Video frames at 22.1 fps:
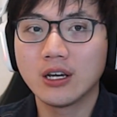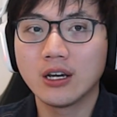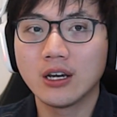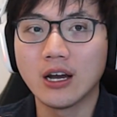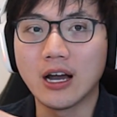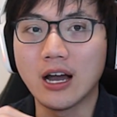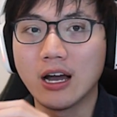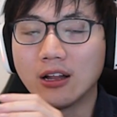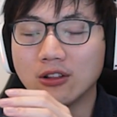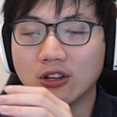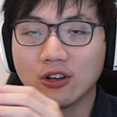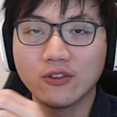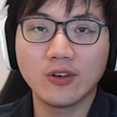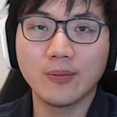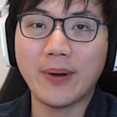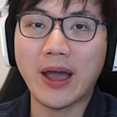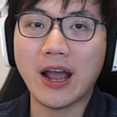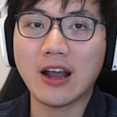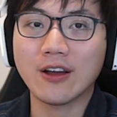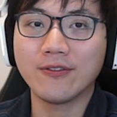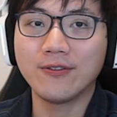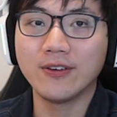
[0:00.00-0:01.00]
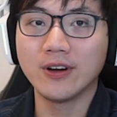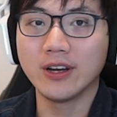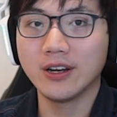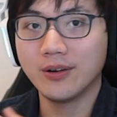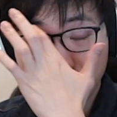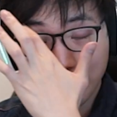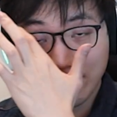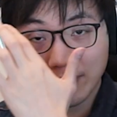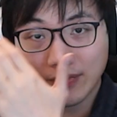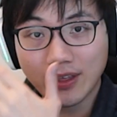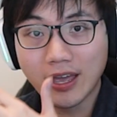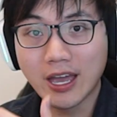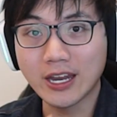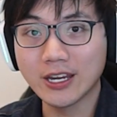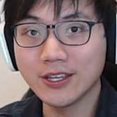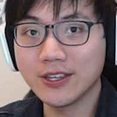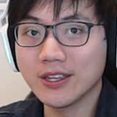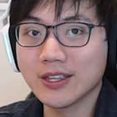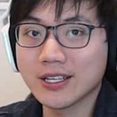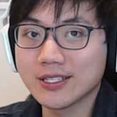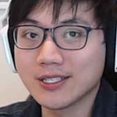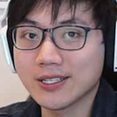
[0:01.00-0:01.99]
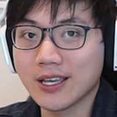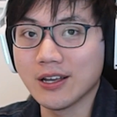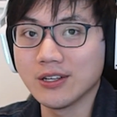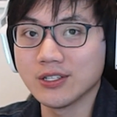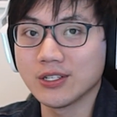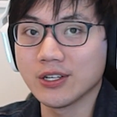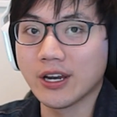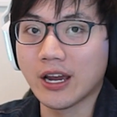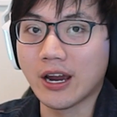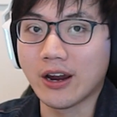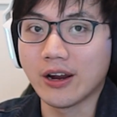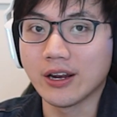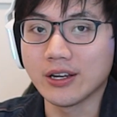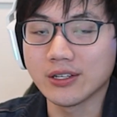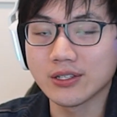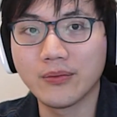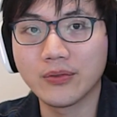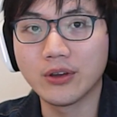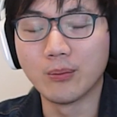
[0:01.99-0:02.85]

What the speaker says: look for Backfoot, anything that scales your carries.